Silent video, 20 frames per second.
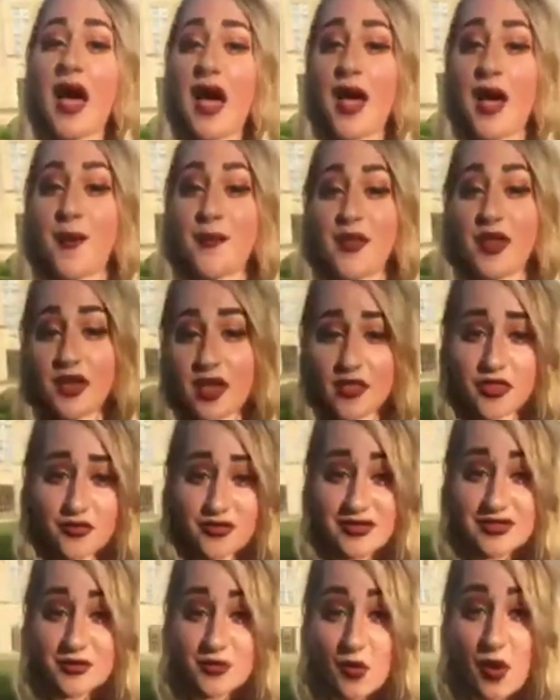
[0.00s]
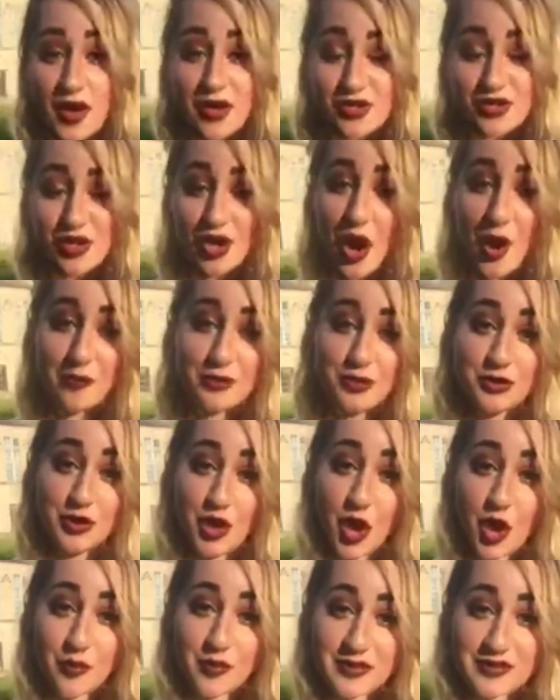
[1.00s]
Um, another reason why you should come to
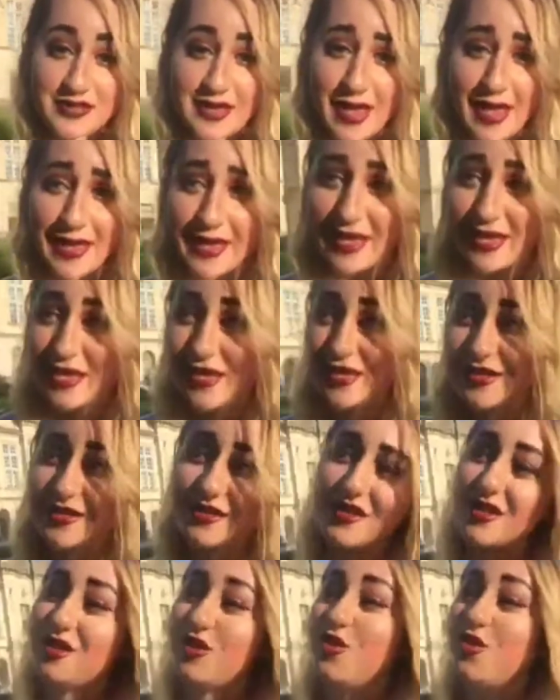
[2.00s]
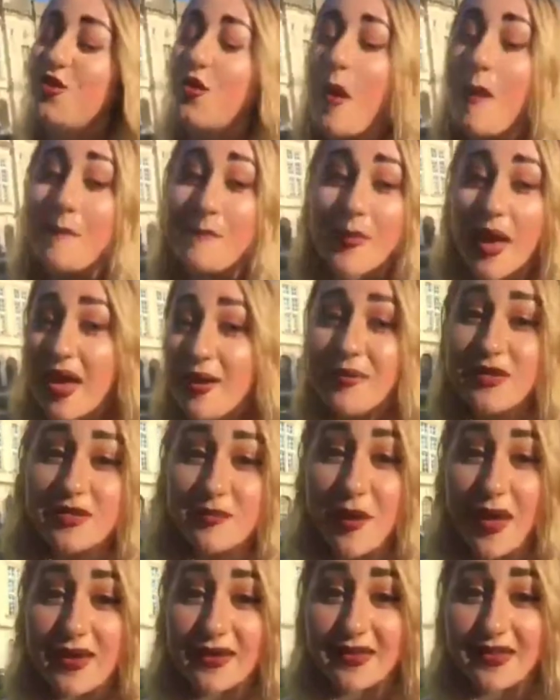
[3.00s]
an open day is you may be
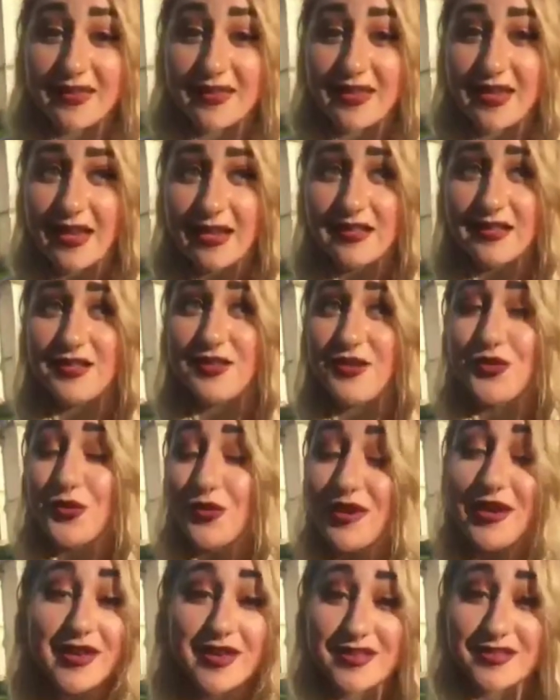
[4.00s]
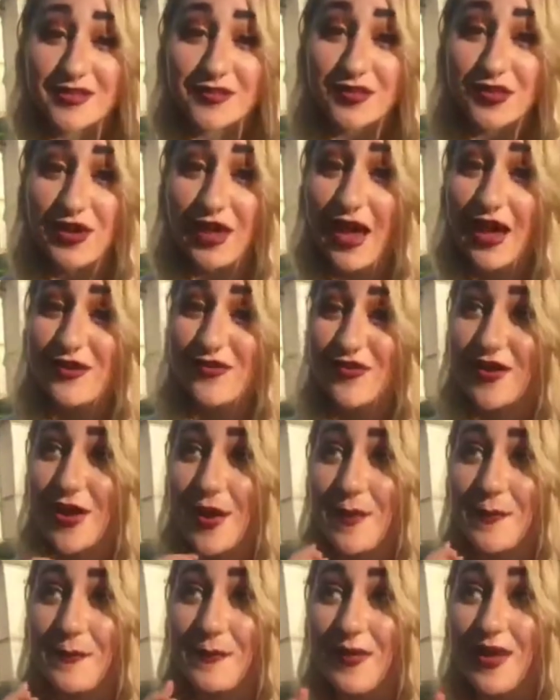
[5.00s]
spending the next three years of your life
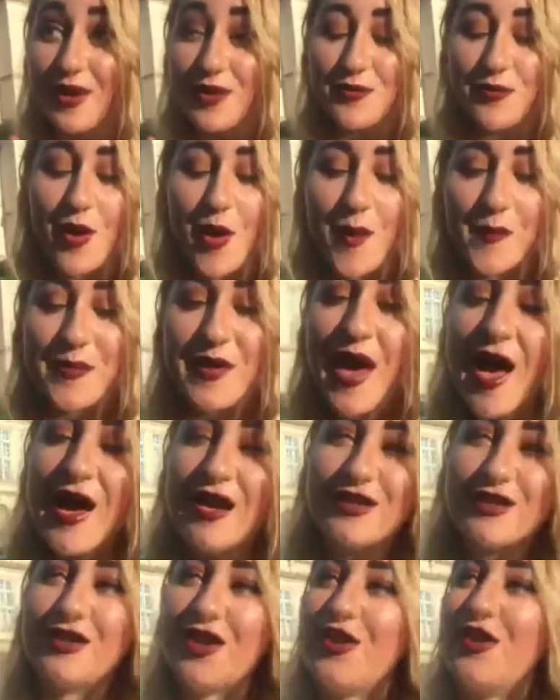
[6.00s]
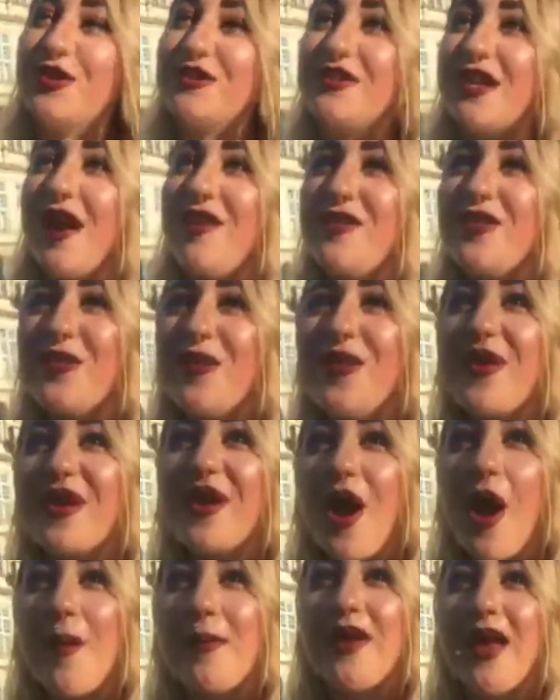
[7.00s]
here minimum so you'll definitely want to
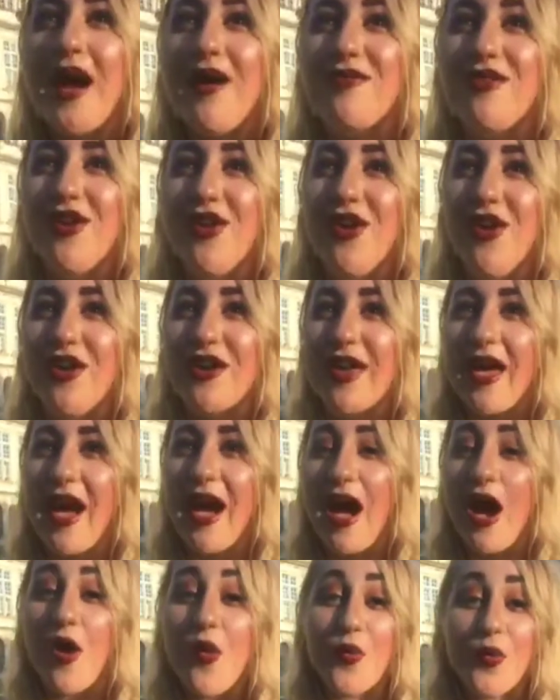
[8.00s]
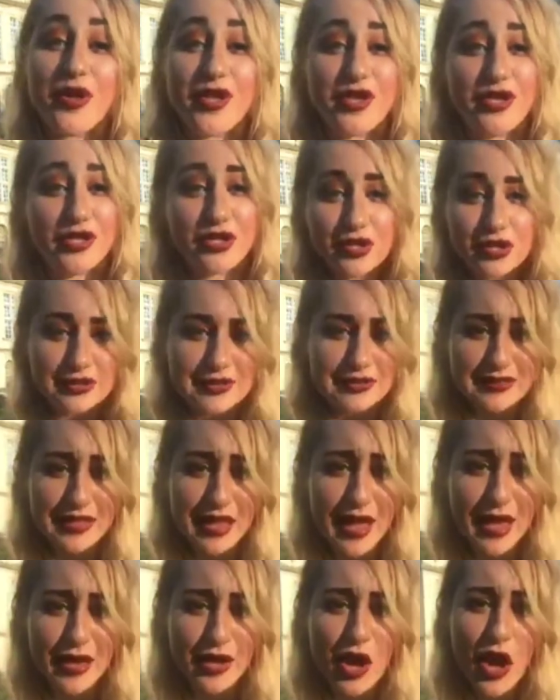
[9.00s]
come and have a look at what it looks
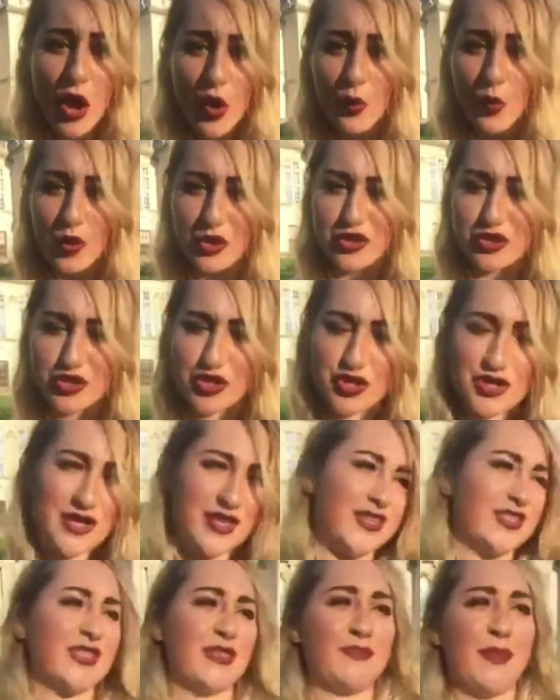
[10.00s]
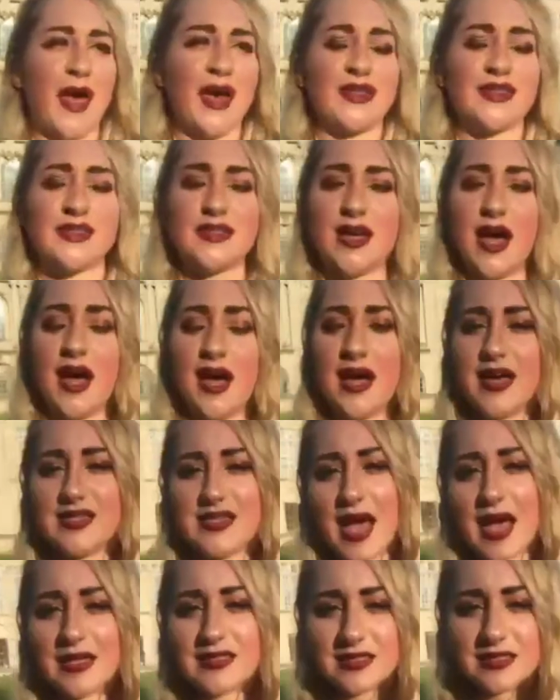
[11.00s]
like what you should expect uh,
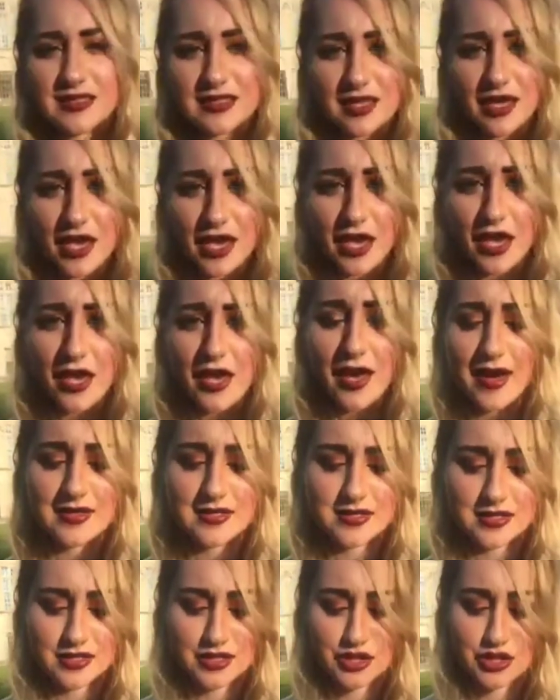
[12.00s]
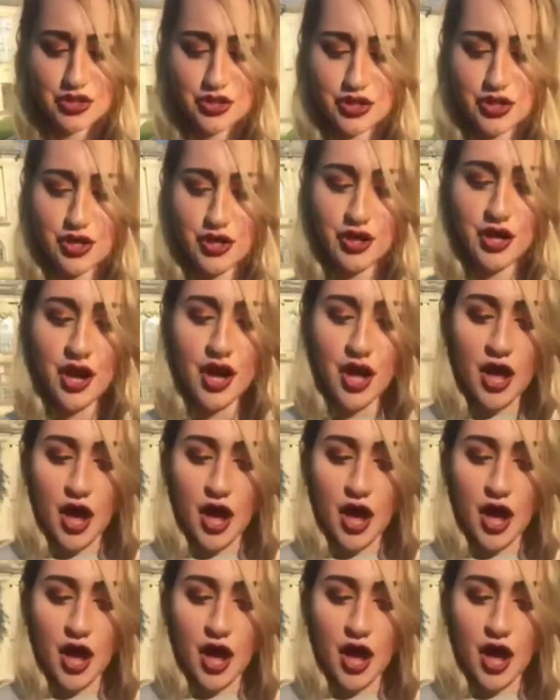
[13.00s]
attending here as a student